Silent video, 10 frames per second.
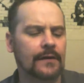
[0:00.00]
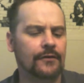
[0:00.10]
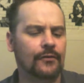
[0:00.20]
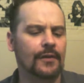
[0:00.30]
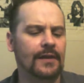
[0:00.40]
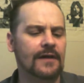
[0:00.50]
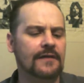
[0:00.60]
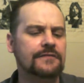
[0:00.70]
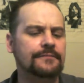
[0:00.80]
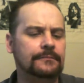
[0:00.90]
There really
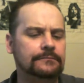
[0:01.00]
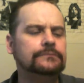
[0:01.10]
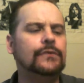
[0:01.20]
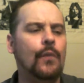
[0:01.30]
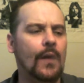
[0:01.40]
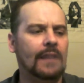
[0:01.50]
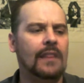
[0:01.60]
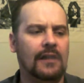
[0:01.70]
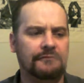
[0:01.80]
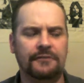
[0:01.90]
is quite a
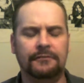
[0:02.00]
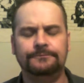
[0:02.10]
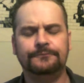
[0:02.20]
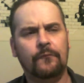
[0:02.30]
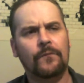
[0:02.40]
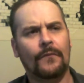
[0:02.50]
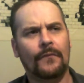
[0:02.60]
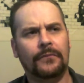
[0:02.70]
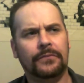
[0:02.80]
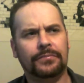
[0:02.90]
lot of different.
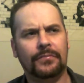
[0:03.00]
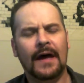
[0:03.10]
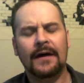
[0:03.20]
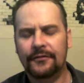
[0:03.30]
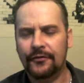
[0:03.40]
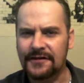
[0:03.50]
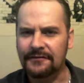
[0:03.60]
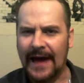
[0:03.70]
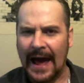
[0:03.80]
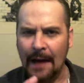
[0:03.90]
There's
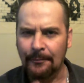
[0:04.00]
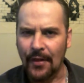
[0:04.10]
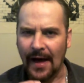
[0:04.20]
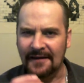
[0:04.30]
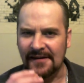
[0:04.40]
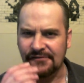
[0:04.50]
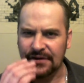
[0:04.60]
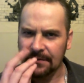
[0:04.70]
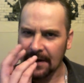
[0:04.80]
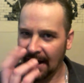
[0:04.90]
even apple. I
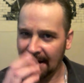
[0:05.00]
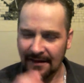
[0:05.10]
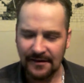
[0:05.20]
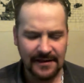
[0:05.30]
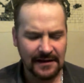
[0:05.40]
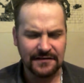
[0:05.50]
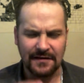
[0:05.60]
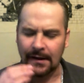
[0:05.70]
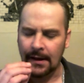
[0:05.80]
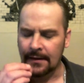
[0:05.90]
like.
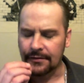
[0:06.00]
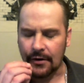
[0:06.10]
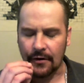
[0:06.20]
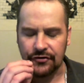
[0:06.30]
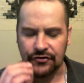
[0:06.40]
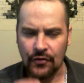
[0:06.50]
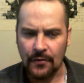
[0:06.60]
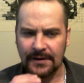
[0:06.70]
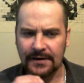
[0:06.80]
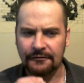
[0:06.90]
There are
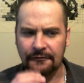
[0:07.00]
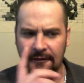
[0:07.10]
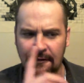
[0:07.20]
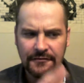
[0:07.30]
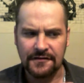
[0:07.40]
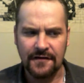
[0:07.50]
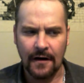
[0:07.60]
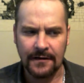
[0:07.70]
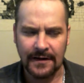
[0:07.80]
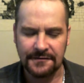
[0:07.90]
so many different flavors. It's
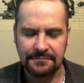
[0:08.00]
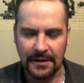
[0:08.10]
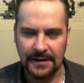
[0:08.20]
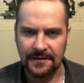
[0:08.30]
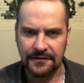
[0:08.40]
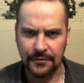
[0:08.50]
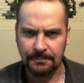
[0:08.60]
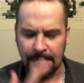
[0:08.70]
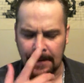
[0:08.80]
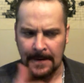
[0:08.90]
hard to explain this
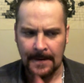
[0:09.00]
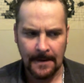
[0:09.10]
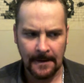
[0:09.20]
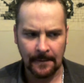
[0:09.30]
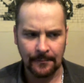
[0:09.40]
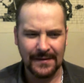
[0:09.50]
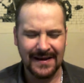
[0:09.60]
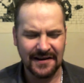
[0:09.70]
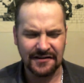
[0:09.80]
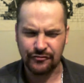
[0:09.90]
one.
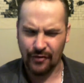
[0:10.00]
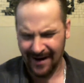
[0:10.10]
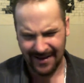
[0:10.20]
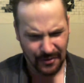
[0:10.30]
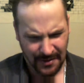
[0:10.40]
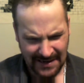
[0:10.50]
It is dry.